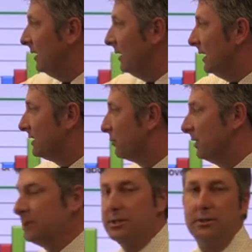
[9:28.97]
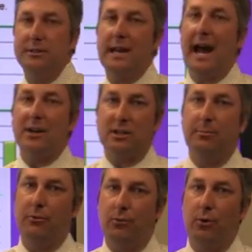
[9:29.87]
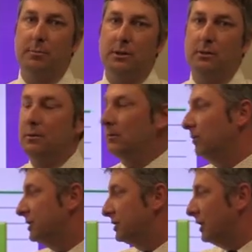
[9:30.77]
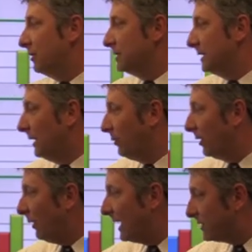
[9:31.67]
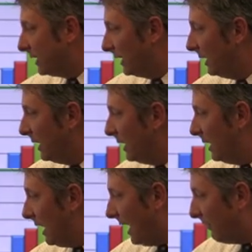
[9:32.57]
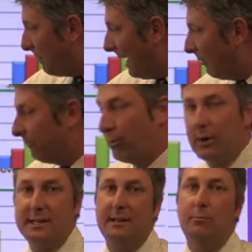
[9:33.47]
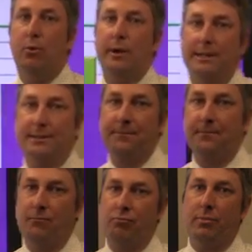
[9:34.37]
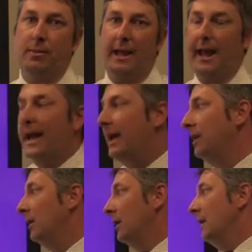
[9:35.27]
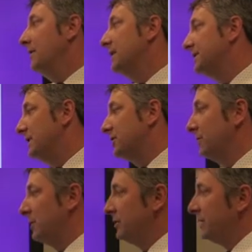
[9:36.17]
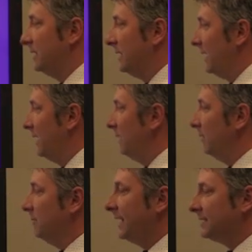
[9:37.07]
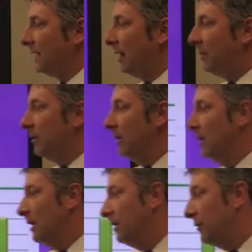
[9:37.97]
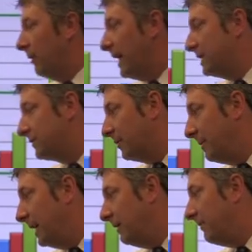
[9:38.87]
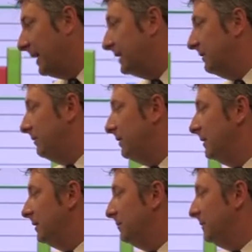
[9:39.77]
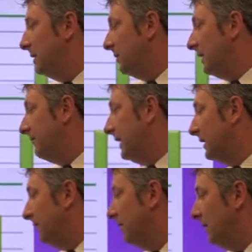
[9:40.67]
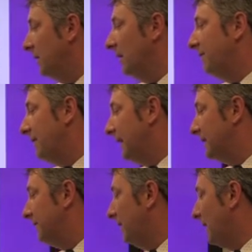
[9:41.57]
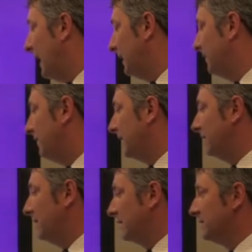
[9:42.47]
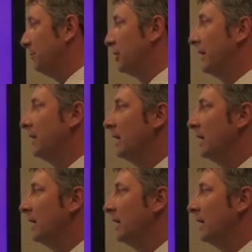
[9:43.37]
is where the students actually performed, which shows a regression of about 14 points. And this distribution then makes up the range from ineffective, minimally effective, effective, highly effective, and exemplary.